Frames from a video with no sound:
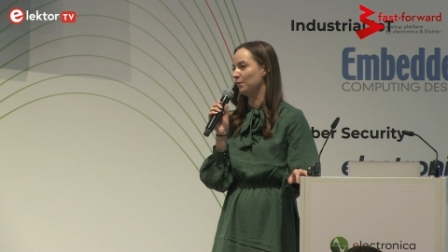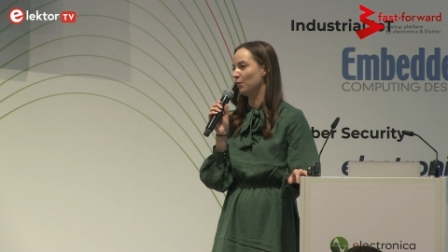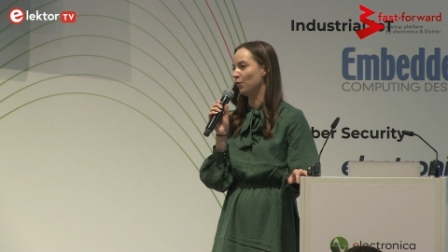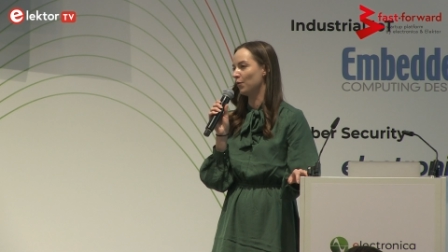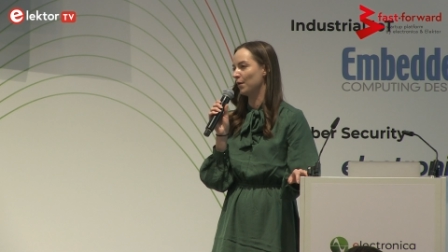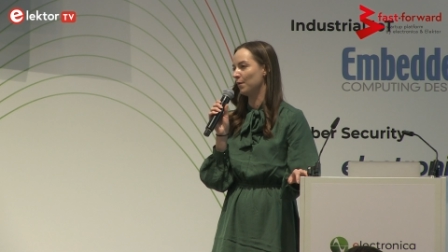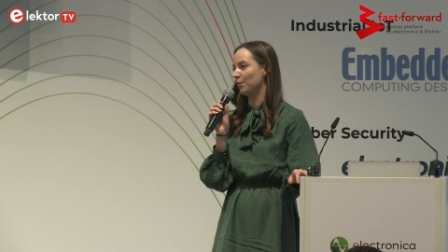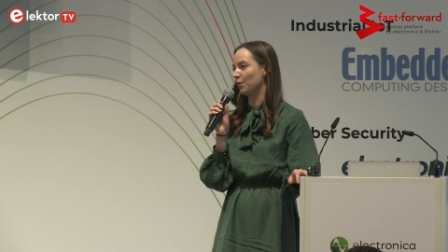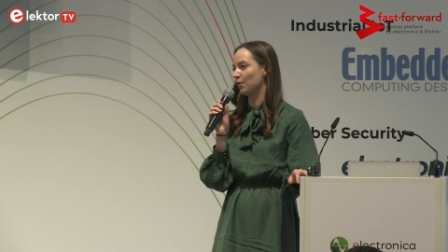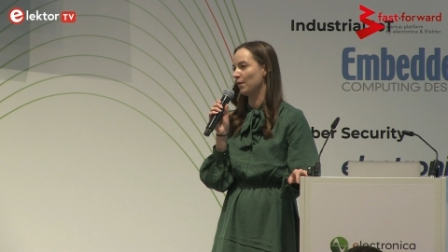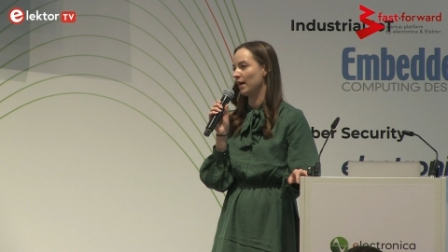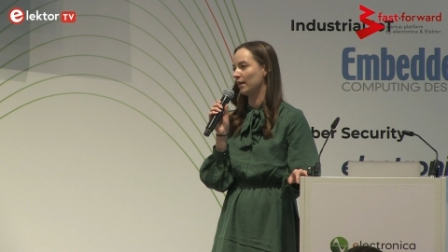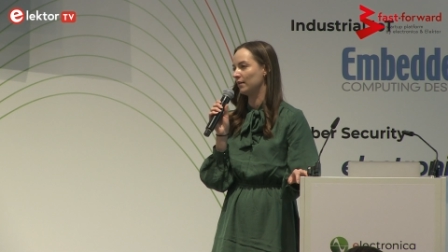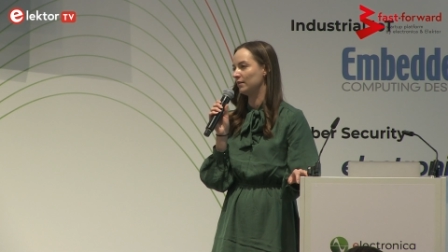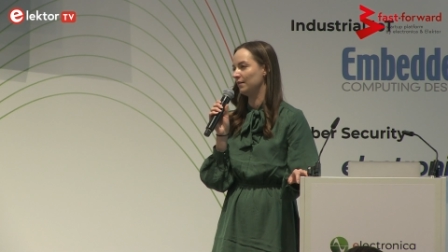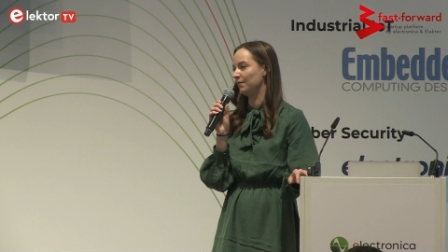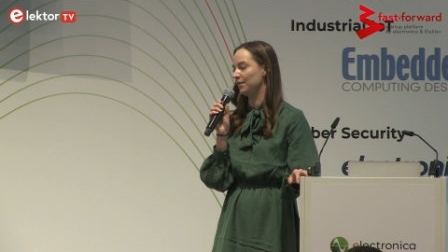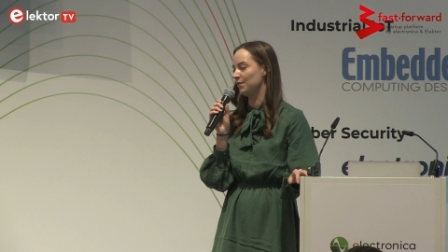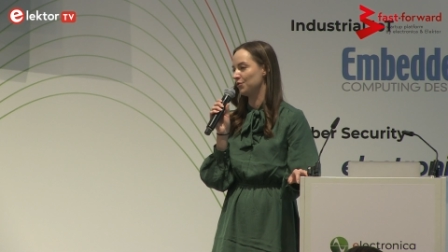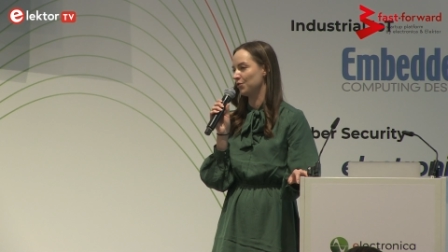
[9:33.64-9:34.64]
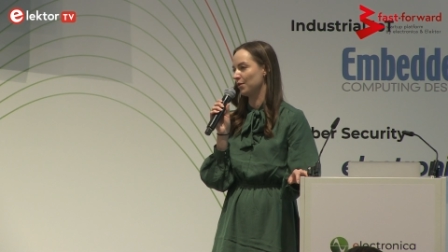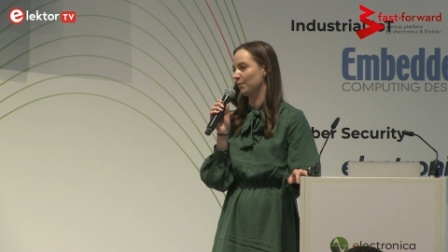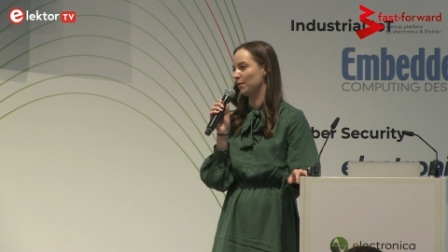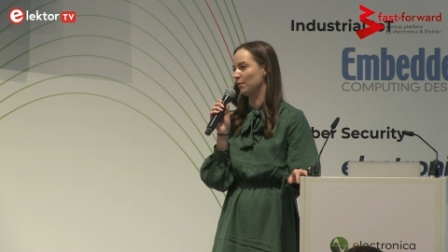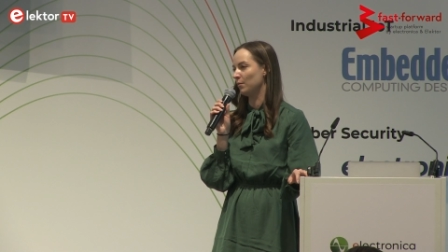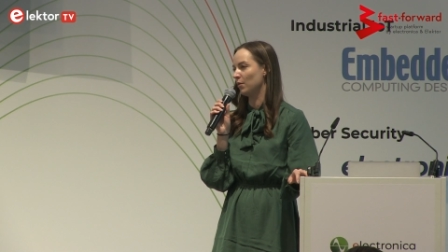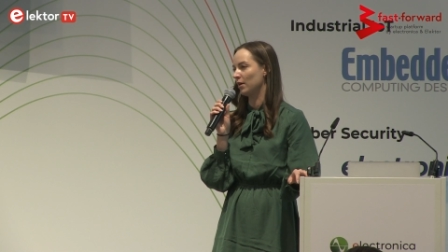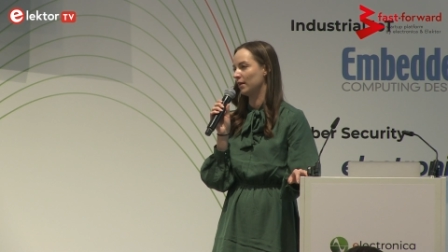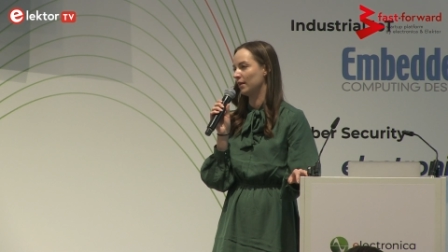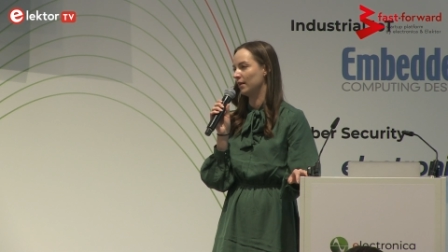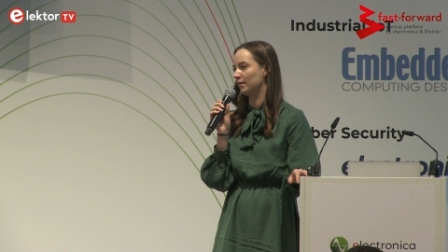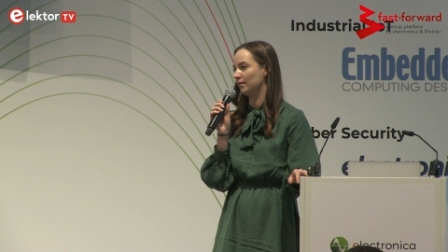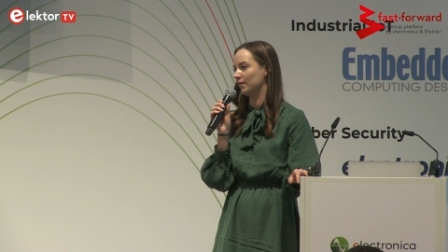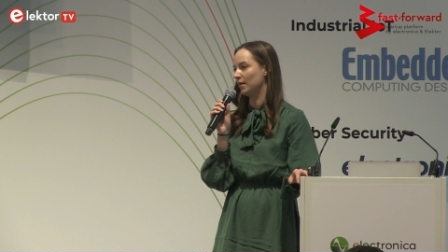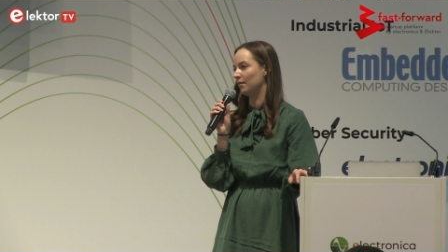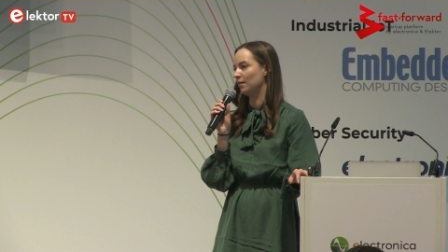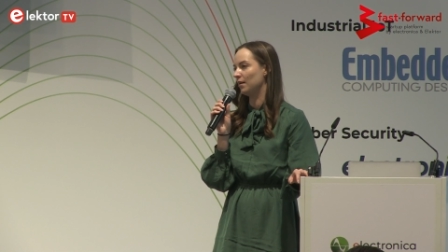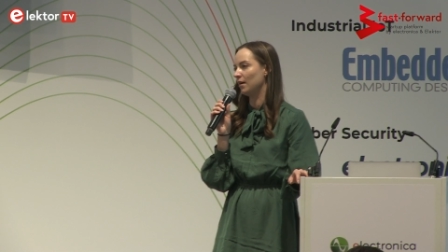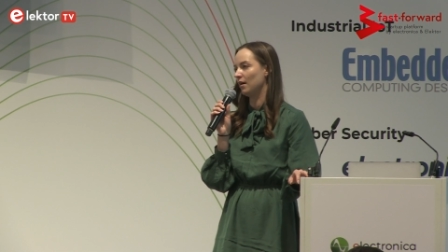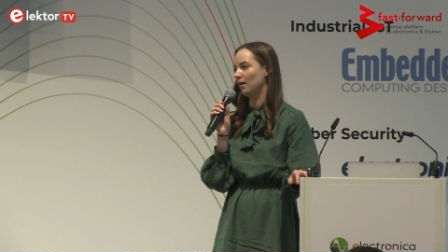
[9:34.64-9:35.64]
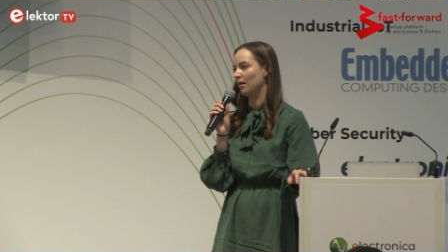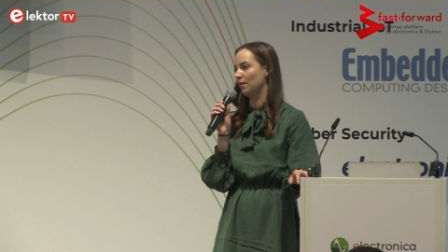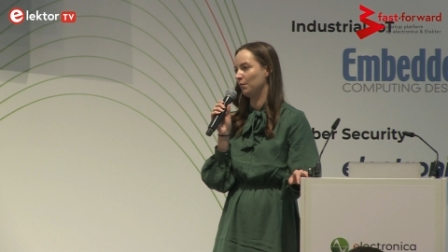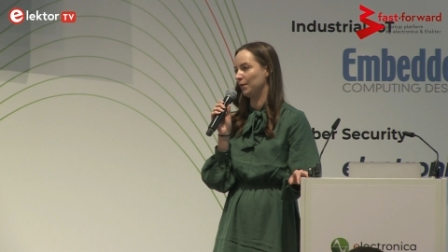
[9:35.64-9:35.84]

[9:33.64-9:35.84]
more and more active in German market, then uh,